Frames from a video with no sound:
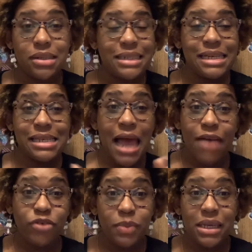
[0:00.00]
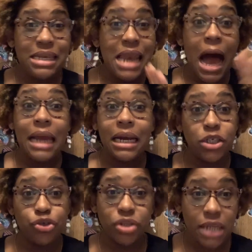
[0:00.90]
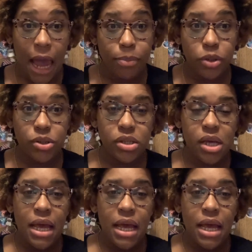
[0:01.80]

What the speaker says: It doesn't have to be 900 chapters.